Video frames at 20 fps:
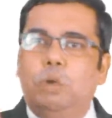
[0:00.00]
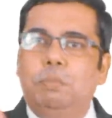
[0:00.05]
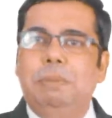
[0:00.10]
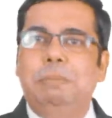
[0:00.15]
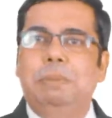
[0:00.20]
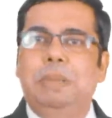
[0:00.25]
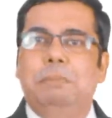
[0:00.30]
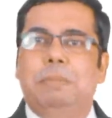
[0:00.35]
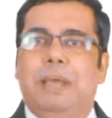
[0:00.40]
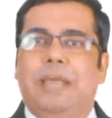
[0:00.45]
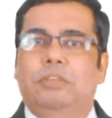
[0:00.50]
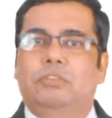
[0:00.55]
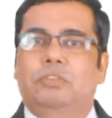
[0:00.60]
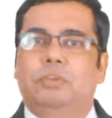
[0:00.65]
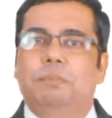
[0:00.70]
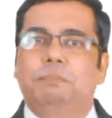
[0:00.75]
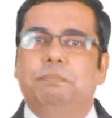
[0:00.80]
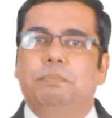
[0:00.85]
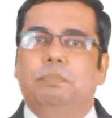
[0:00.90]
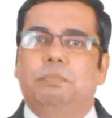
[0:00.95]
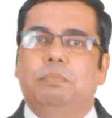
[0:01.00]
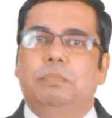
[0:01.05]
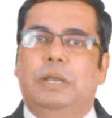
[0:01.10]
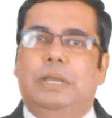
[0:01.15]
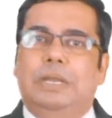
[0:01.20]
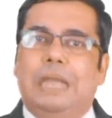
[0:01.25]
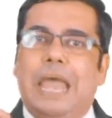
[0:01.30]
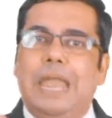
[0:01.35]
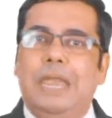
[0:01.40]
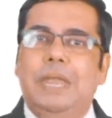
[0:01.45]
be minimized. The
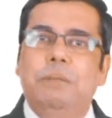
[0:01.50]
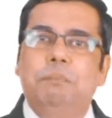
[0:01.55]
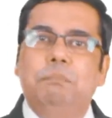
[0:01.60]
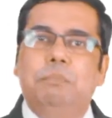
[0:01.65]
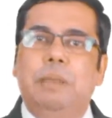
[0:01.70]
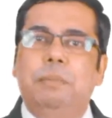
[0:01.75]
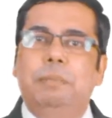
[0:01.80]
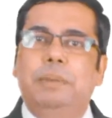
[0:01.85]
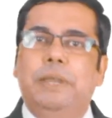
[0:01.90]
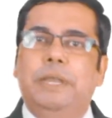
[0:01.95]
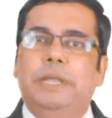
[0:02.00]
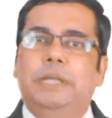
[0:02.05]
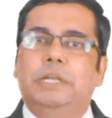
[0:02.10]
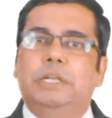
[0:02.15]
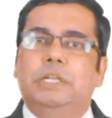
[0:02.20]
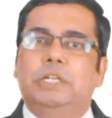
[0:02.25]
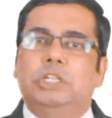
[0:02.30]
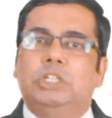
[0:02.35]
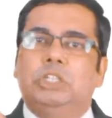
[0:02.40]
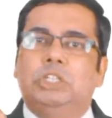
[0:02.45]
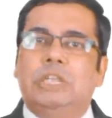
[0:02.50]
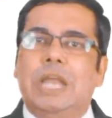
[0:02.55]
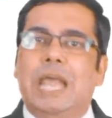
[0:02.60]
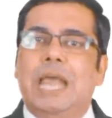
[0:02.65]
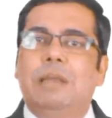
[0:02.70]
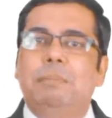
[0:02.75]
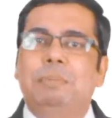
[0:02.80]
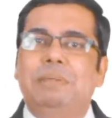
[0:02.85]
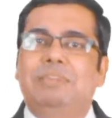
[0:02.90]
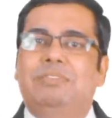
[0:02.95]
time limit
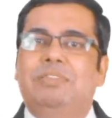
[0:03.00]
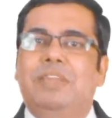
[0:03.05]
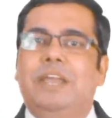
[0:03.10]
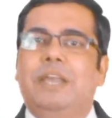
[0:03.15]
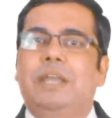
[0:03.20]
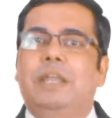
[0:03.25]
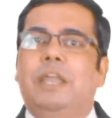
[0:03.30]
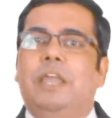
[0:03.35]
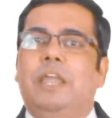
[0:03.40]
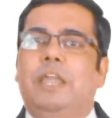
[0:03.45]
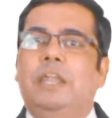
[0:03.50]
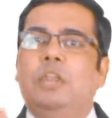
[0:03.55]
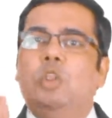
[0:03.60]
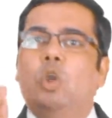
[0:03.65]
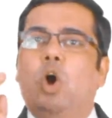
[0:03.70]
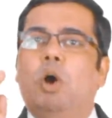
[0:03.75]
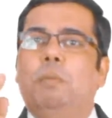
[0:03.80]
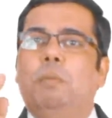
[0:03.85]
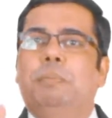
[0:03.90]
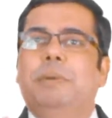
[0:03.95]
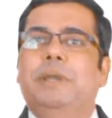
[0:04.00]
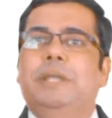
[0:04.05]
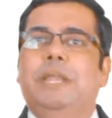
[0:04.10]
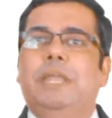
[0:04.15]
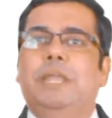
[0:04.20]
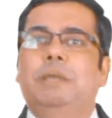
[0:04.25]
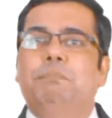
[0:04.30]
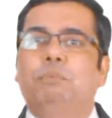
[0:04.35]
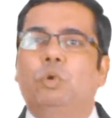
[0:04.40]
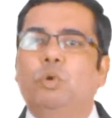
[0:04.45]
shall be set in the
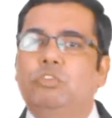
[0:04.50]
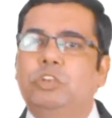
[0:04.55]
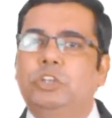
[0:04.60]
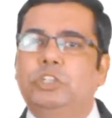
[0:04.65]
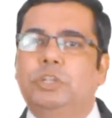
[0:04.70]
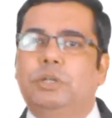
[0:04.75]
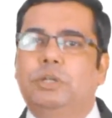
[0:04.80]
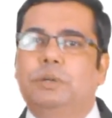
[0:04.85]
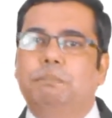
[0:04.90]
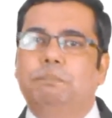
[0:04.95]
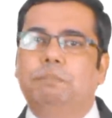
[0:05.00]
operating procedure.